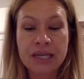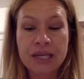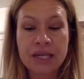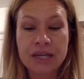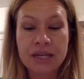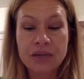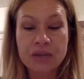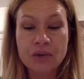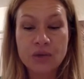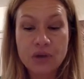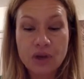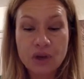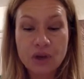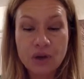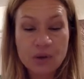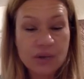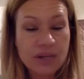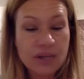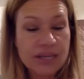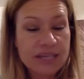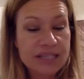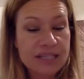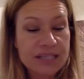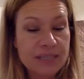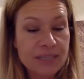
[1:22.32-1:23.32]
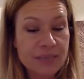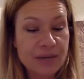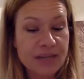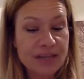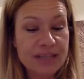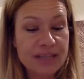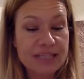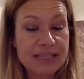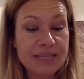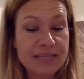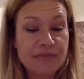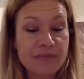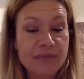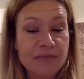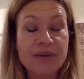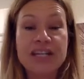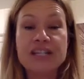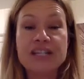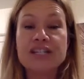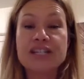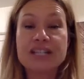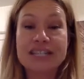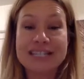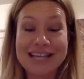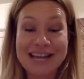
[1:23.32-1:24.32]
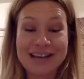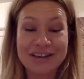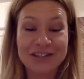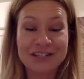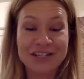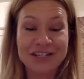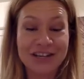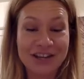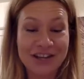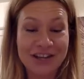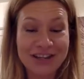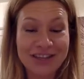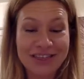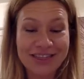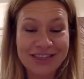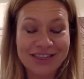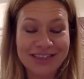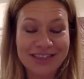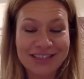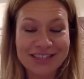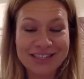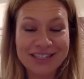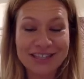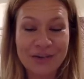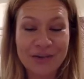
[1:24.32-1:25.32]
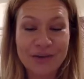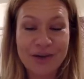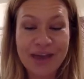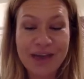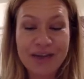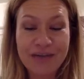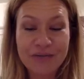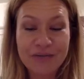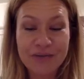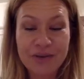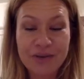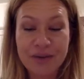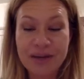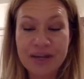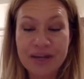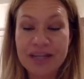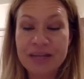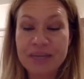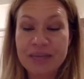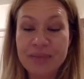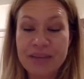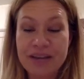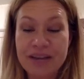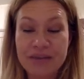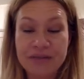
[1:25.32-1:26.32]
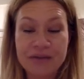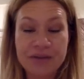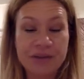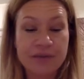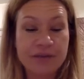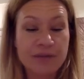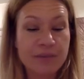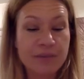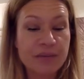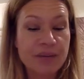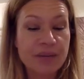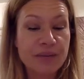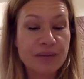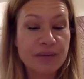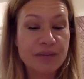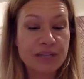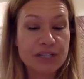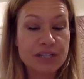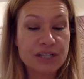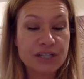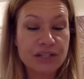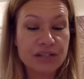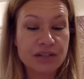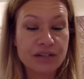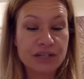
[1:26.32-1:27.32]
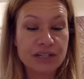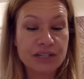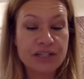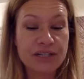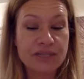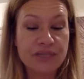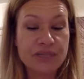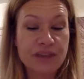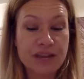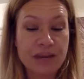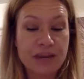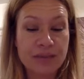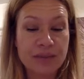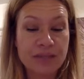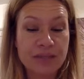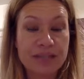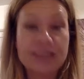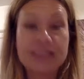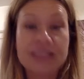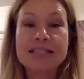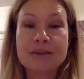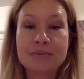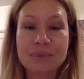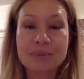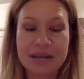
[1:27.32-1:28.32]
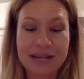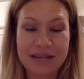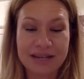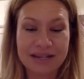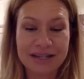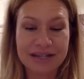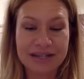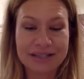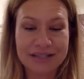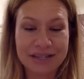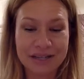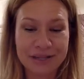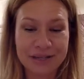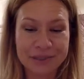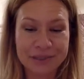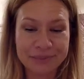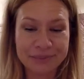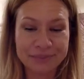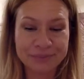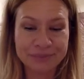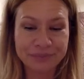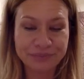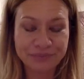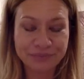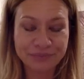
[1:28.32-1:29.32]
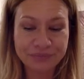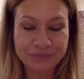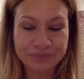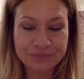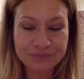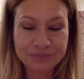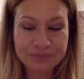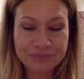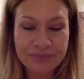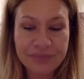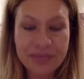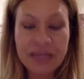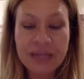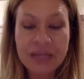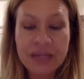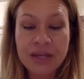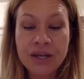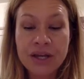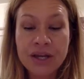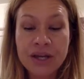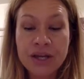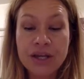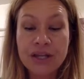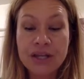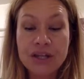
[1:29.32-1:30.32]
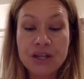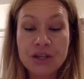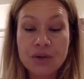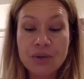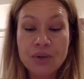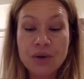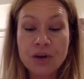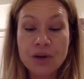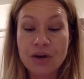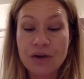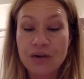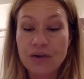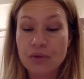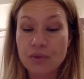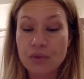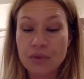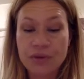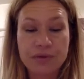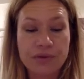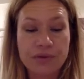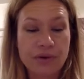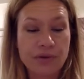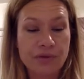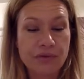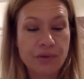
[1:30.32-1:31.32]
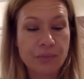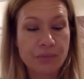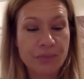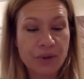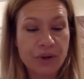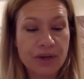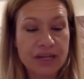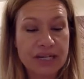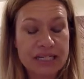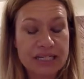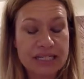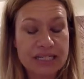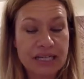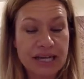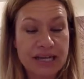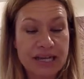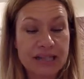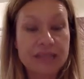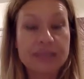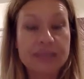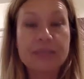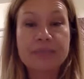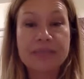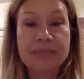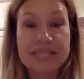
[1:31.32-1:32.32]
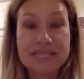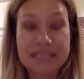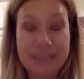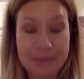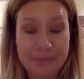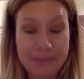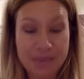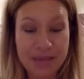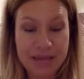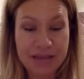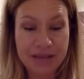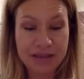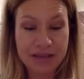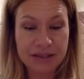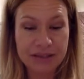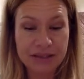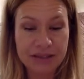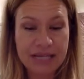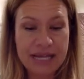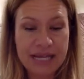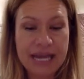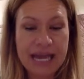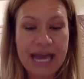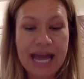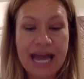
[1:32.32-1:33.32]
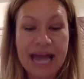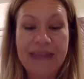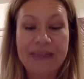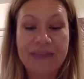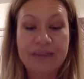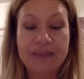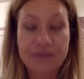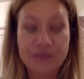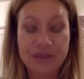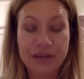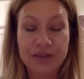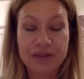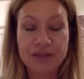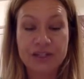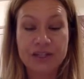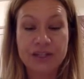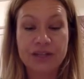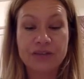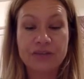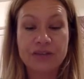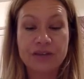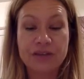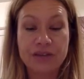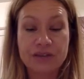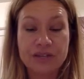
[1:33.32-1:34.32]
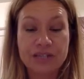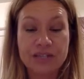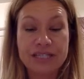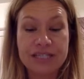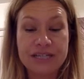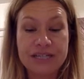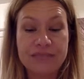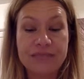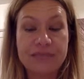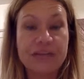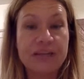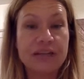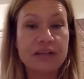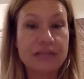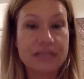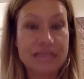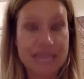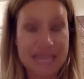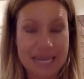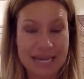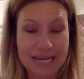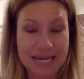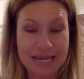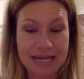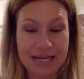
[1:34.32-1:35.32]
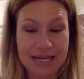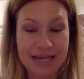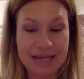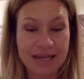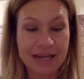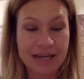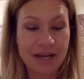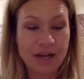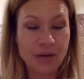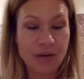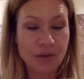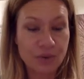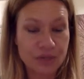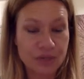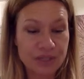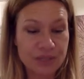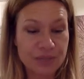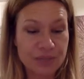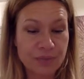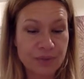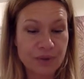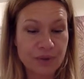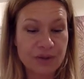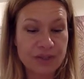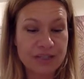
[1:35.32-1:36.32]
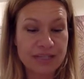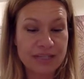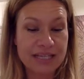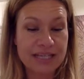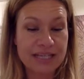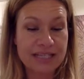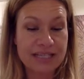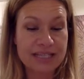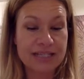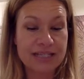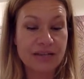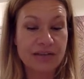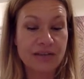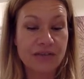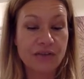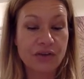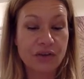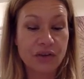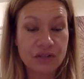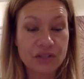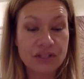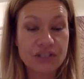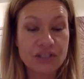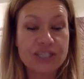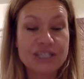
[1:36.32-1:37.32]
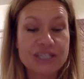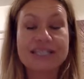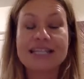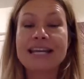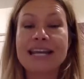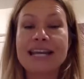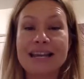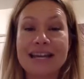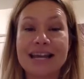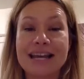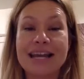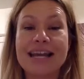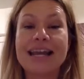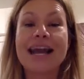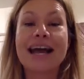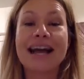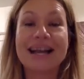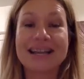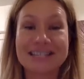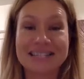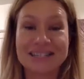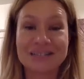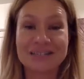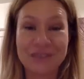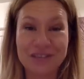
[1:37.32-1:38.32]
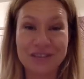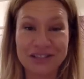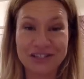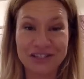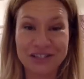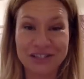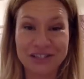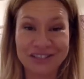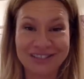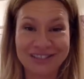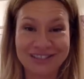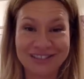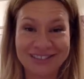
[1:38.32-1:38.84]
Your goal is to bring this information down to earth so everyone can benefit from the emerging knowledge available in this awakening time. You are an author of the book entitled The Missing Pill and the founder of Unity Field Healing, a quantum process of conscious DNA activation.